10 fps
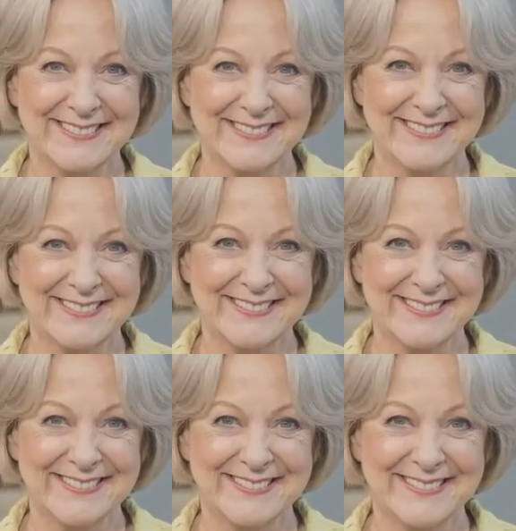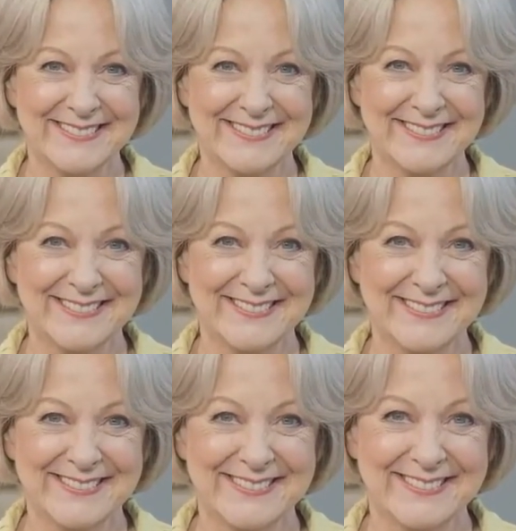
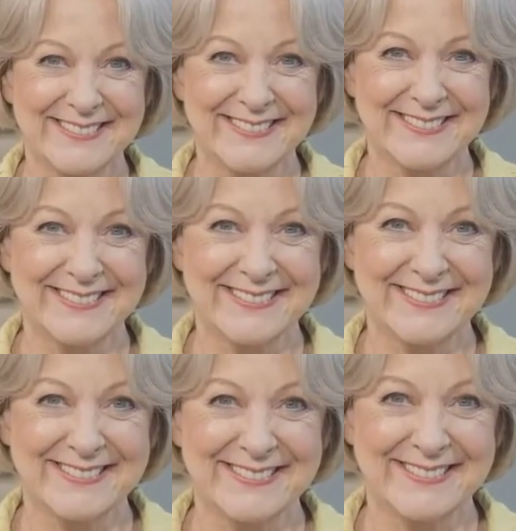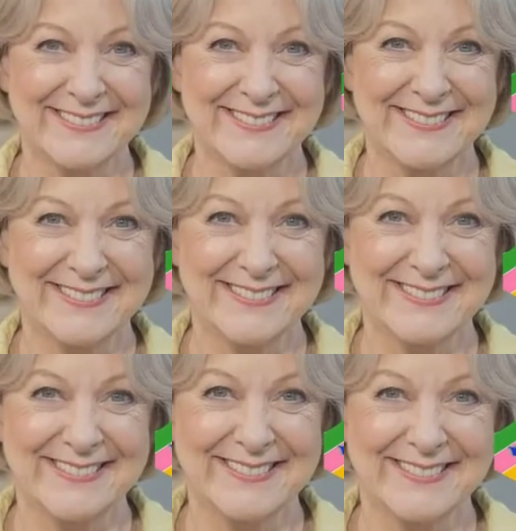
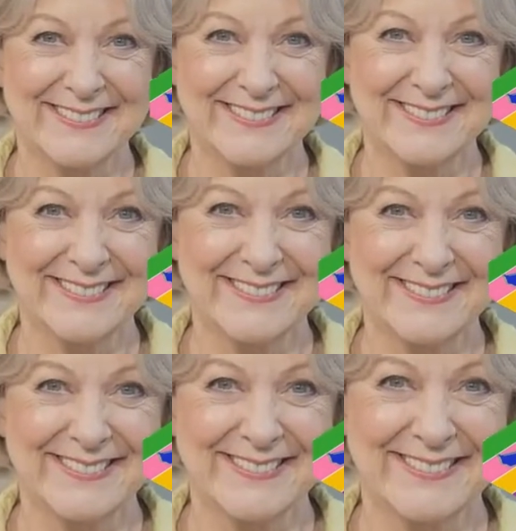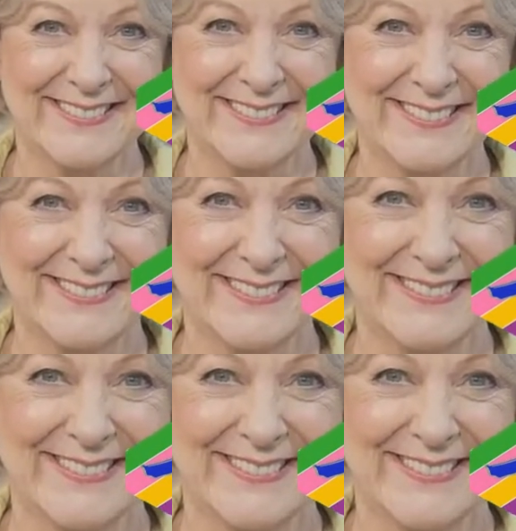(silence)